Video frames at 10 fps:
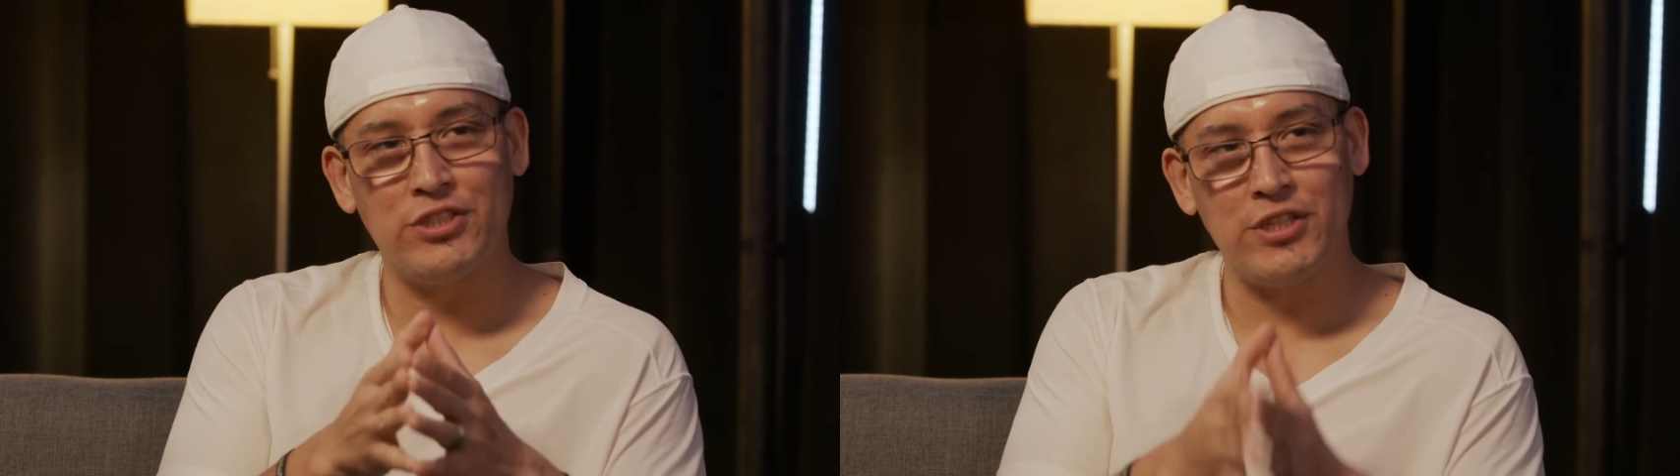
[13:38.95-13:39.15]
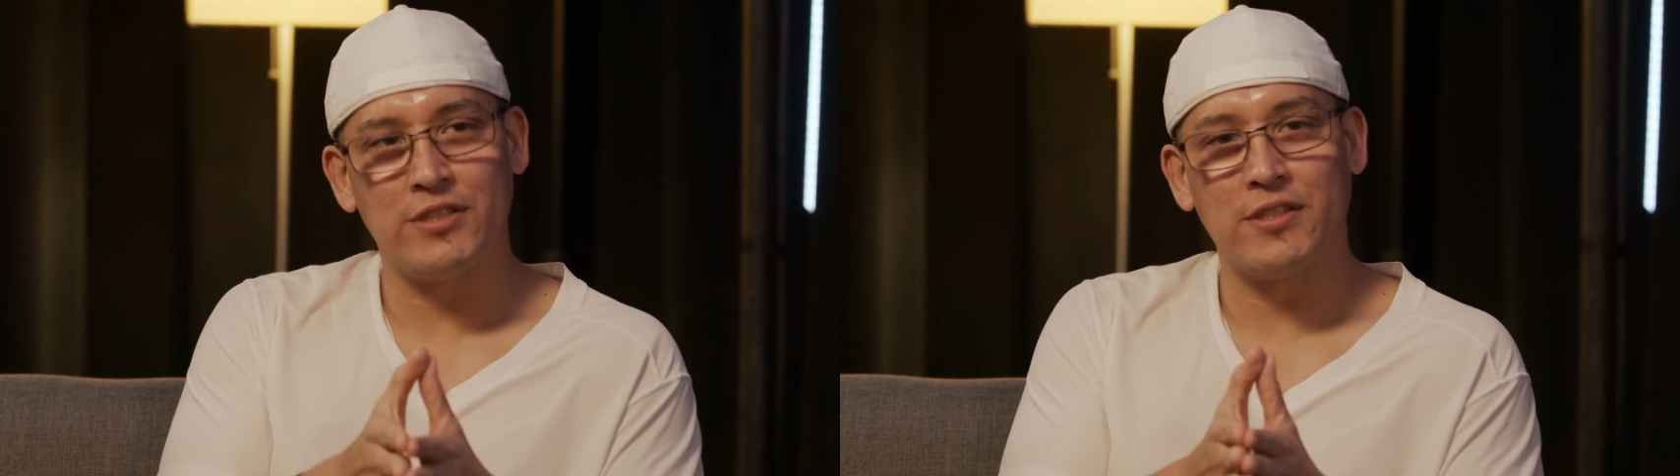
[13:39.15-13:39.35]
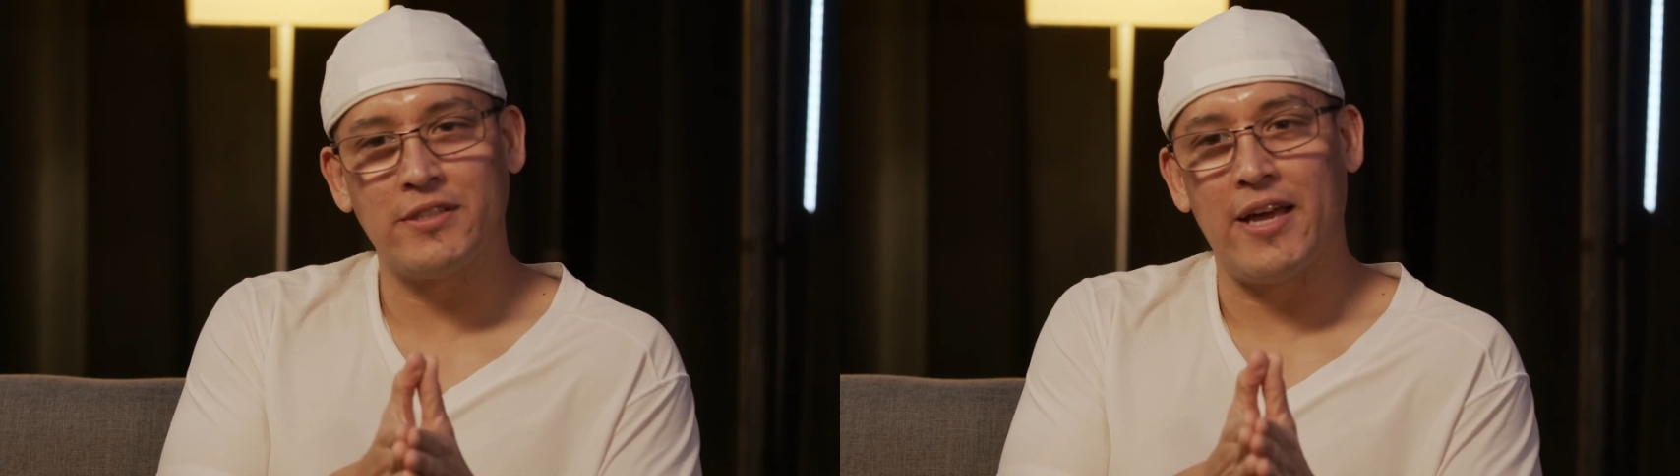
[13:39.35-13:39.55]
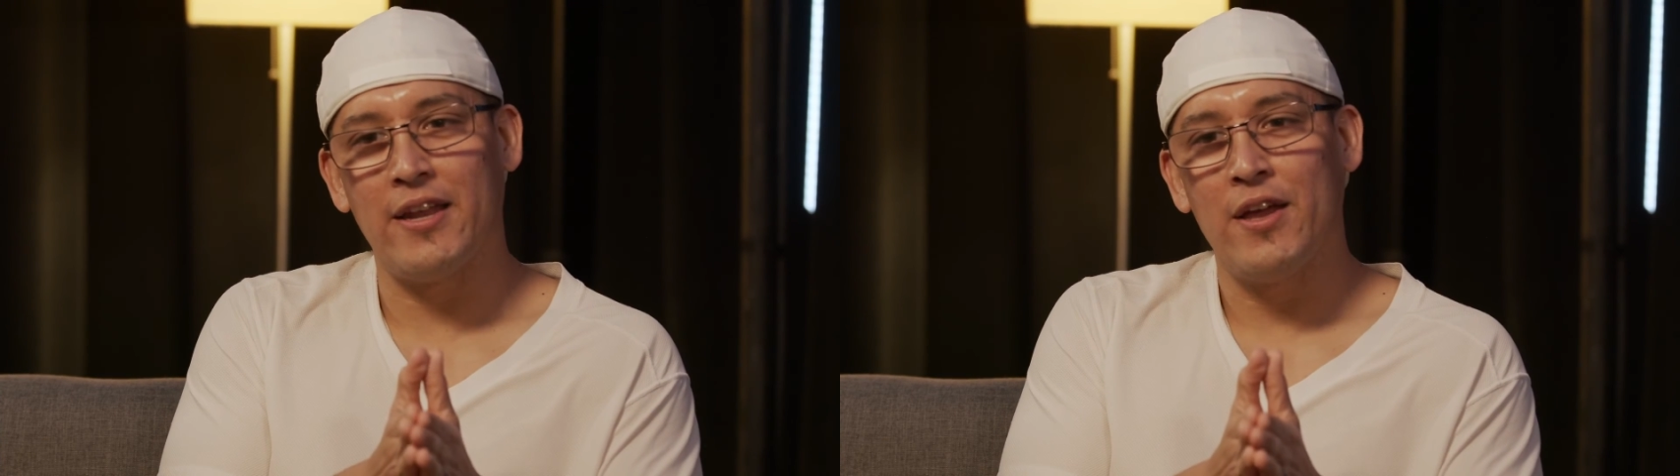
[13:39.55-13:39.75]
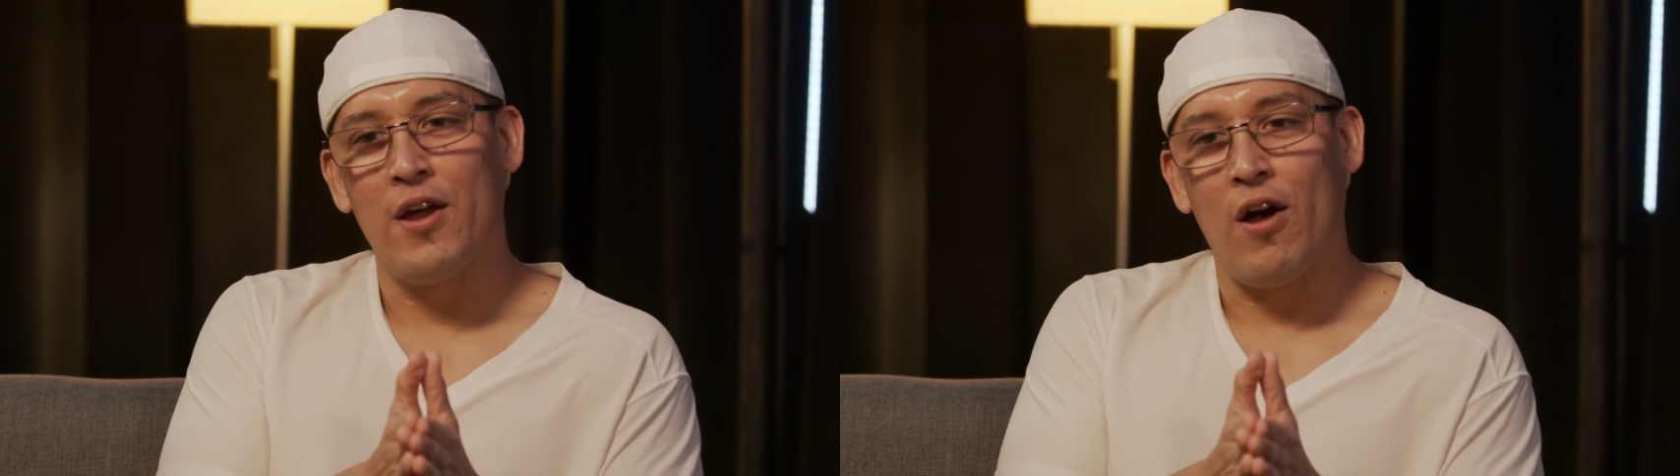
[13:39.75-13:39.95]
Jesus,
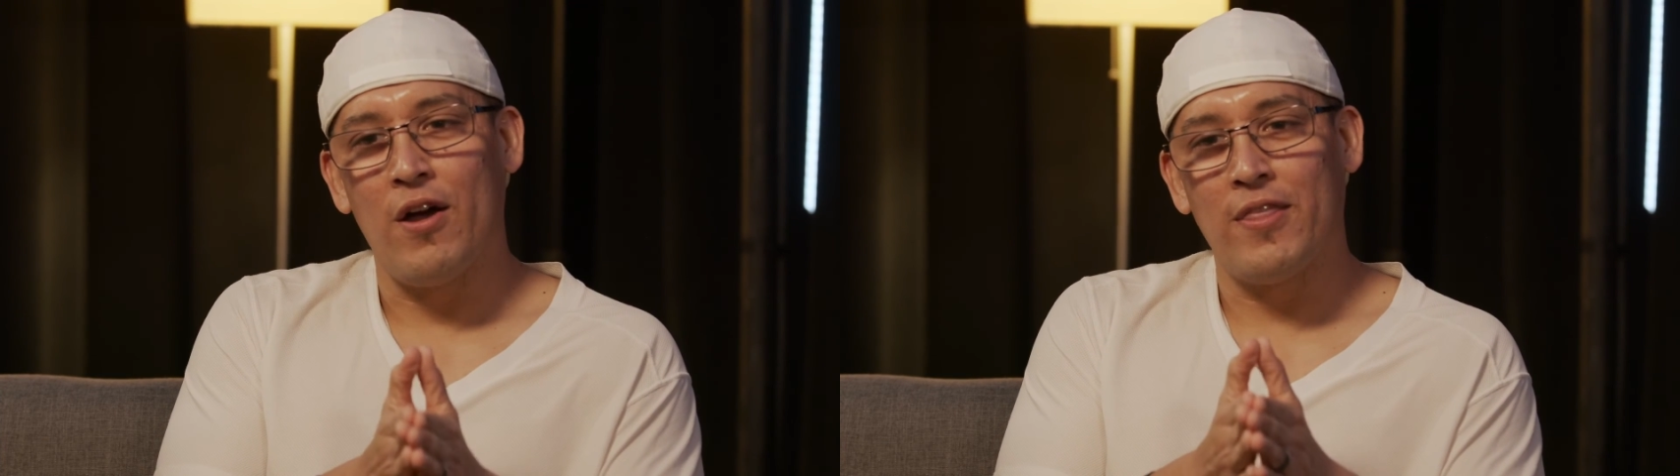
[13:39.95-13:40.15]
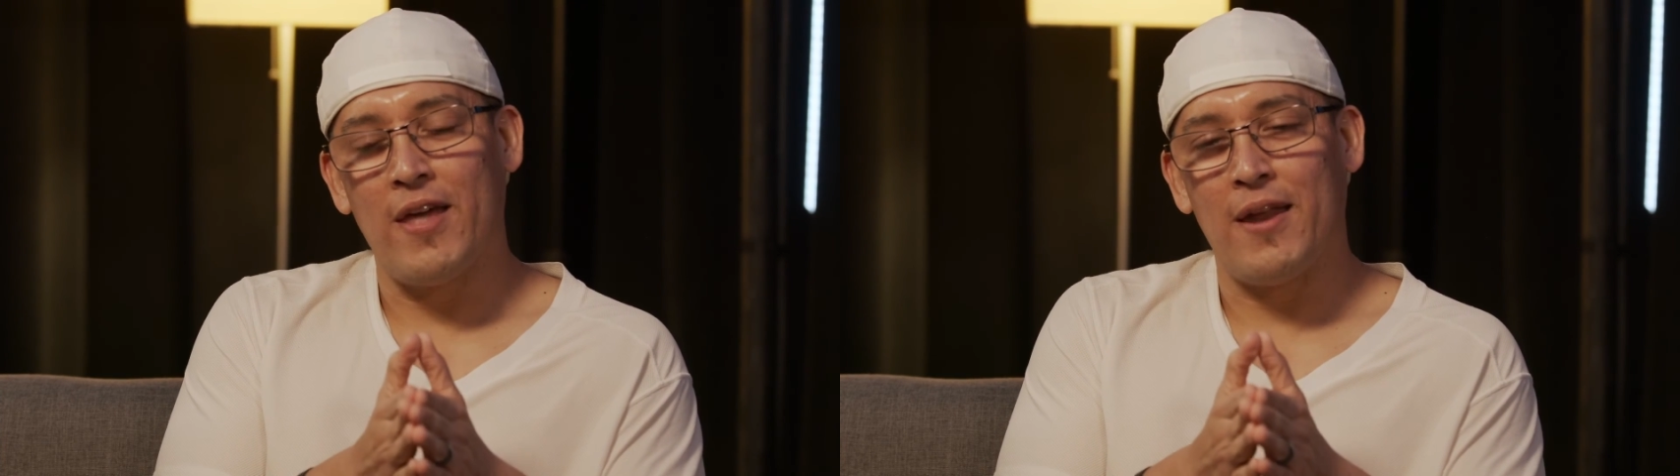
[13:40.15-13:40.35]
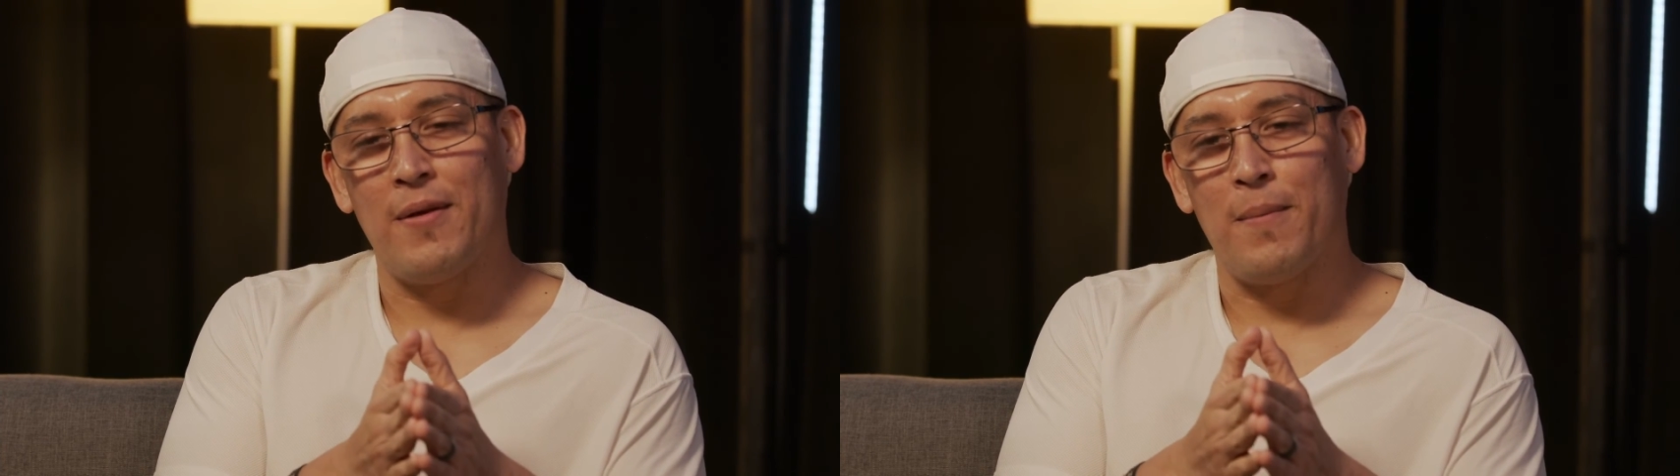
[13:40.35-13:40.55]
that